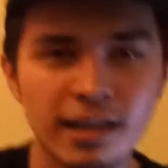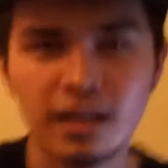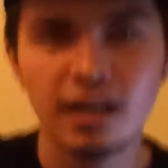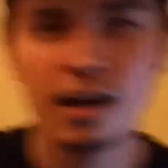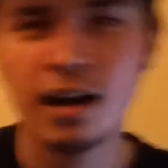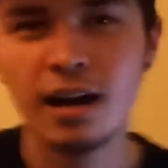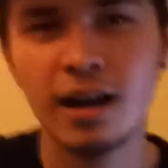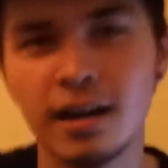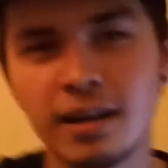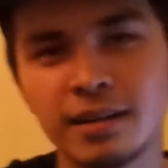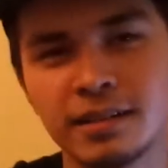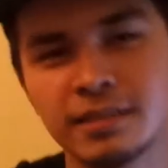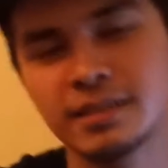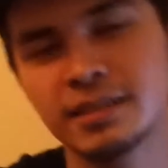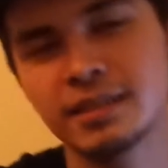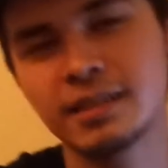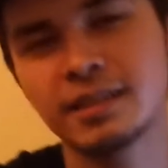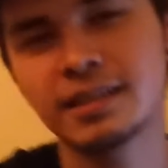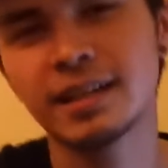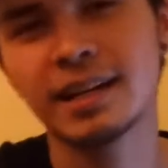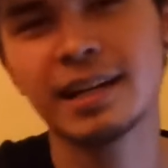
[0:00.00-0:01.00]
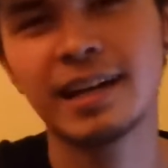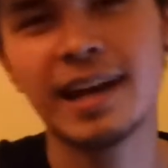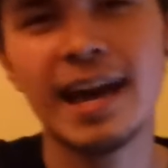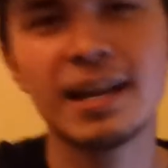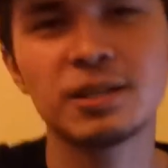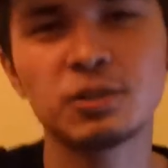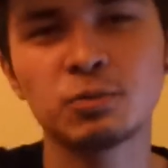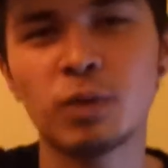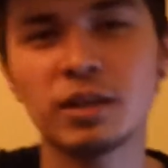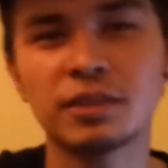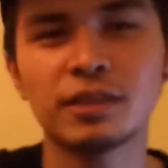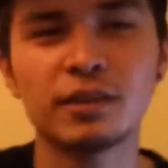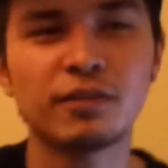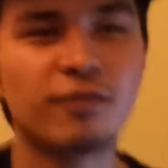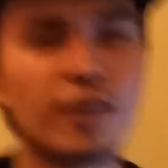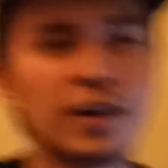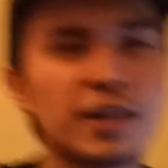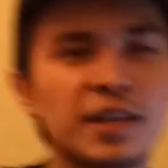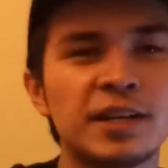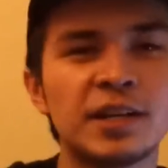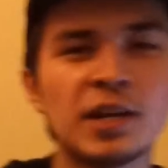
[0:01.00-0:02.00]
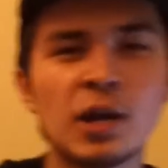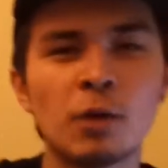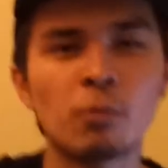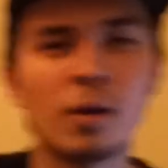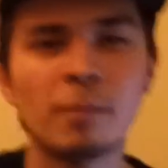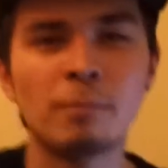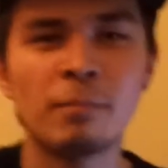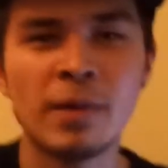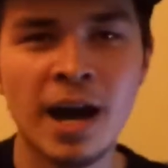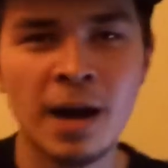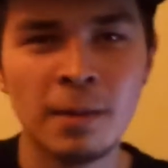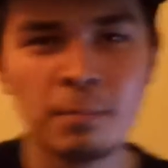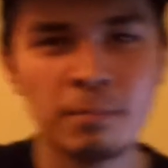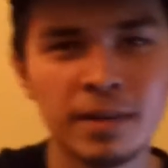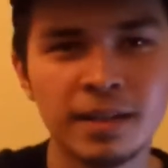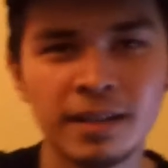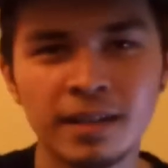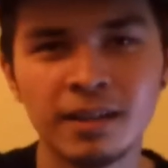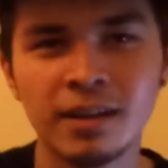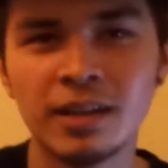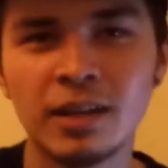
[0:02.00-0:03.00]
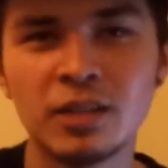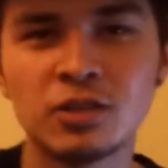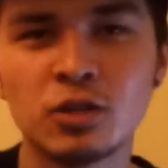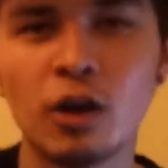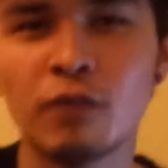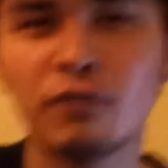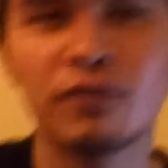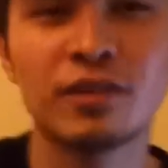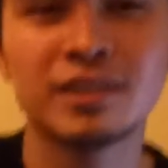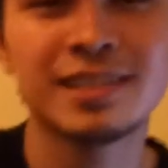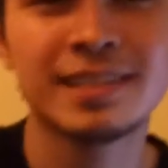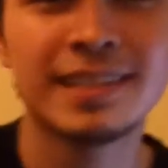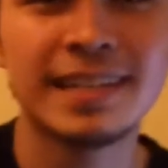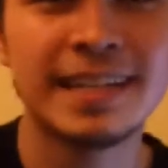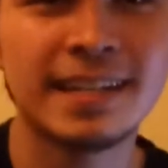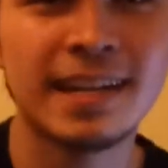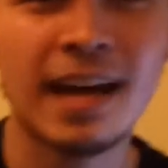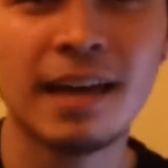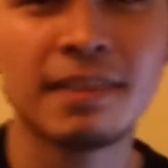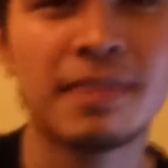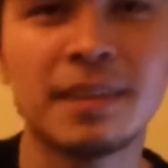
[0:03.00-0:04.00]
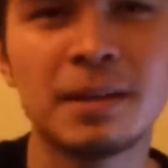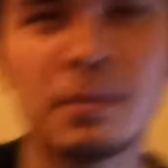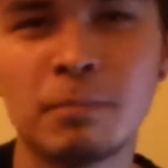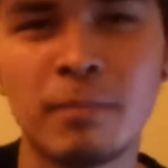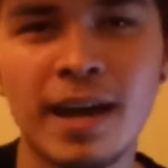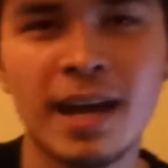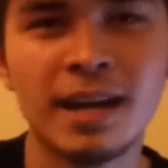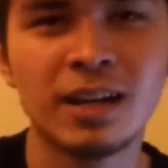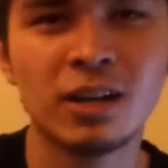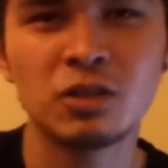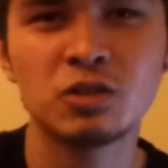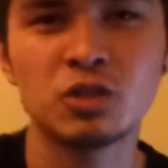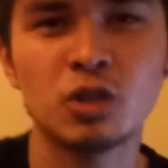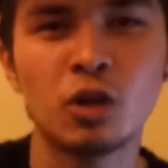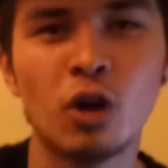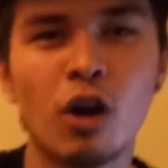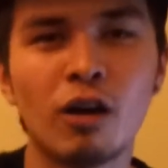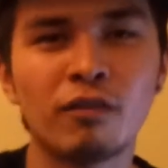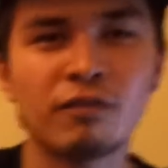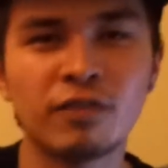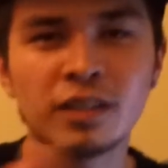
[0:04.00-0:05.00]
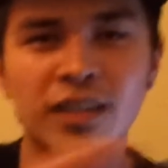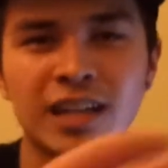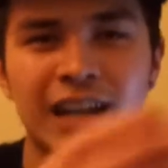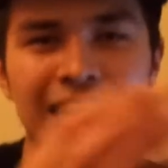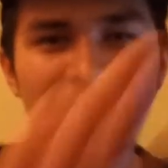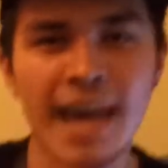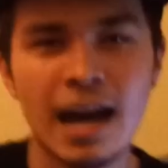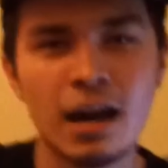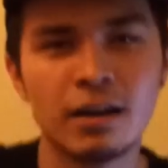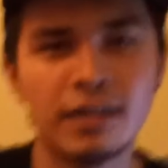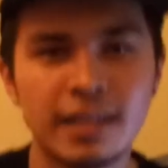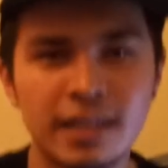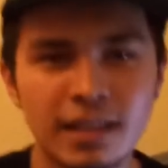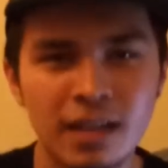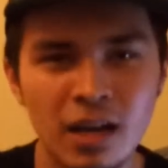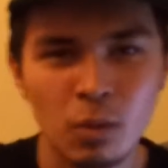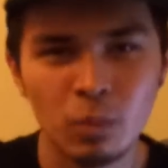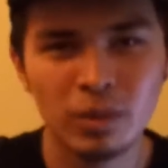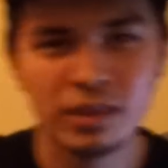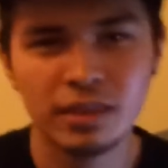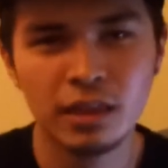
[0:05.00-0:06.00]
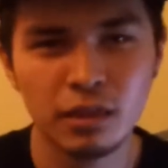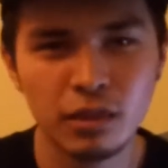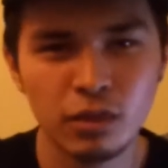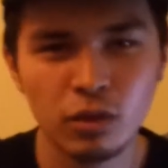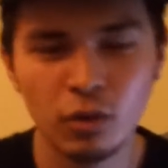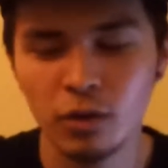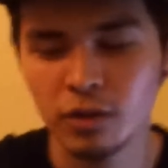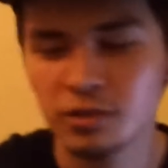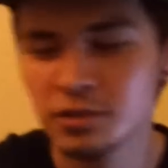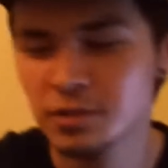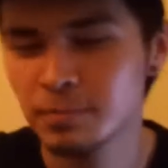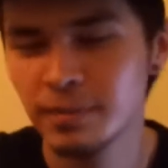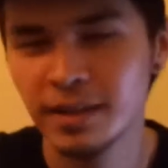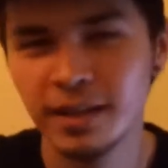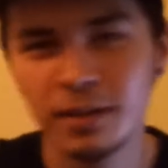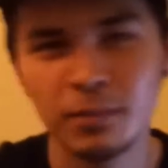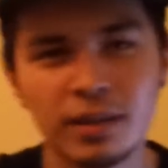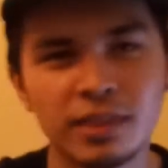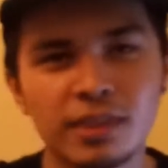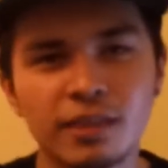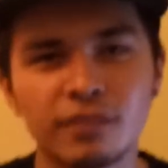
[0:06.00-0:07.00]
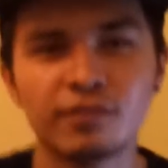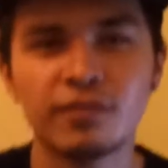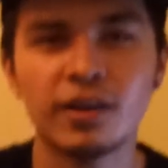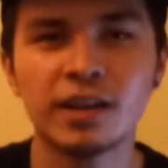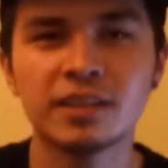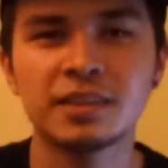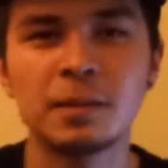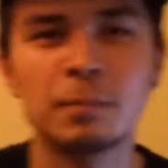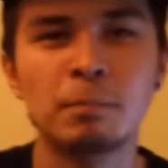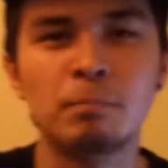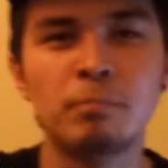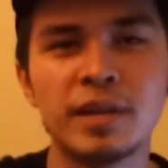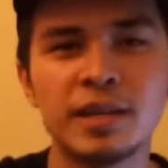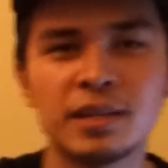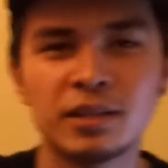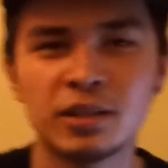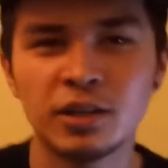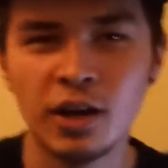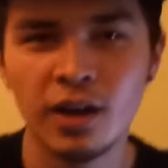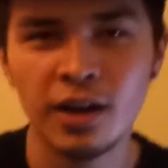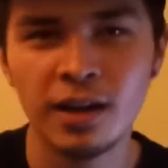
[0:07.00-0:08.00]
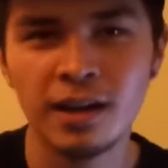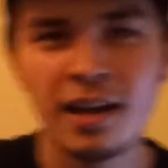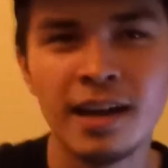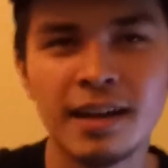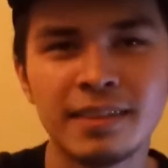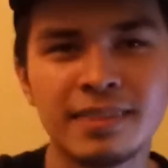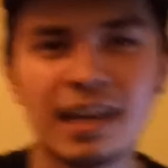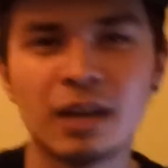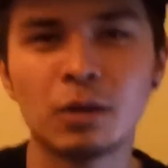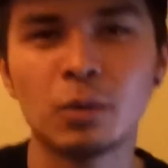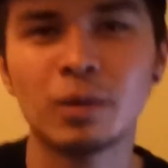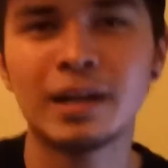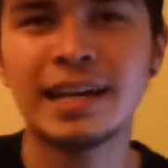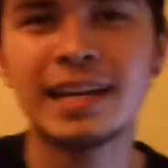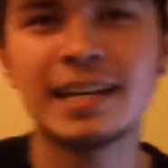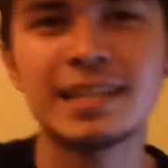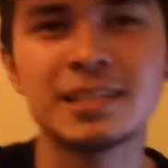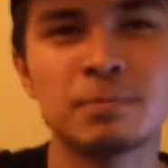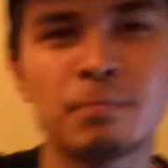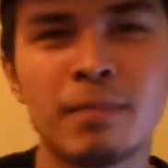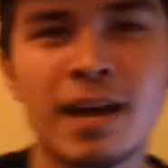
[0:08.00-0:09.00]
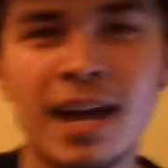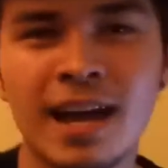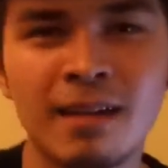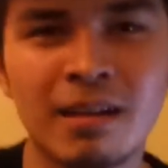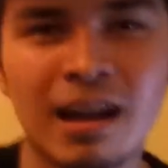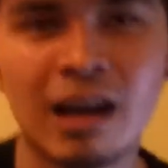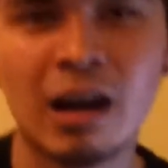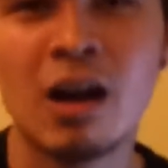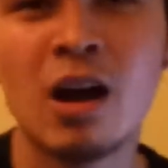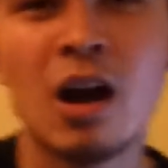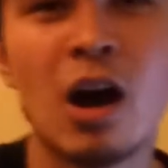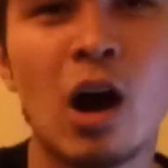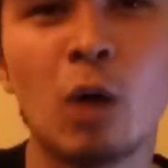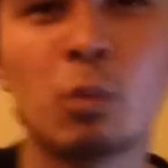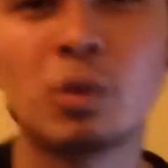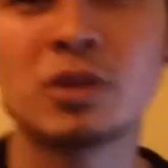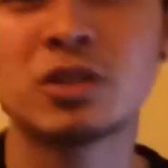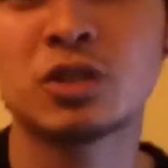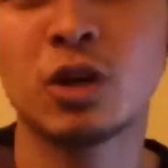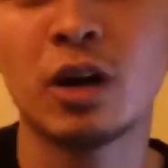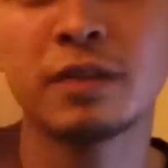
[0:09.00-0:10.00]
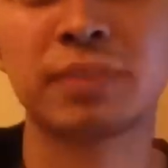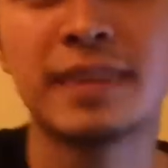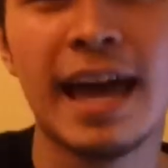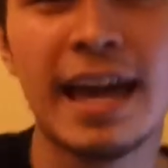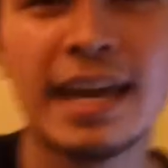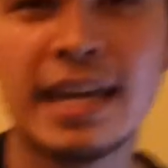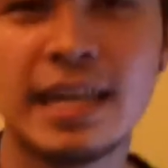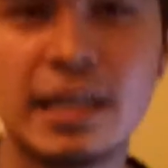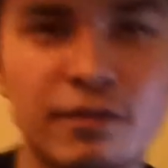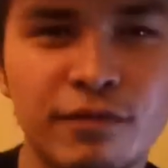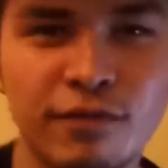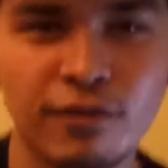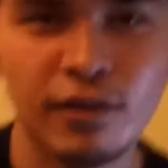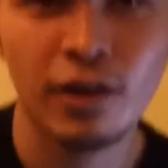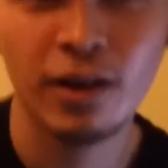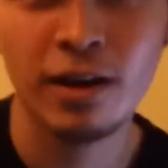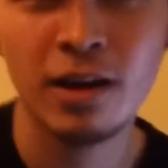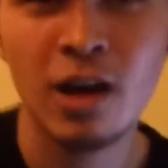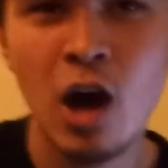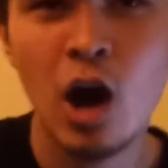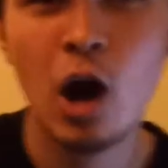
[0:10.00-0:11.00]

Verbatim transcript: Uh. Plus, what the fuck you know about me? It's obviously nothing, man, cause you're often cloudy with the thoughts, man. Where the fuck the beat go? There it is, man. I always got that heat flow, hmm.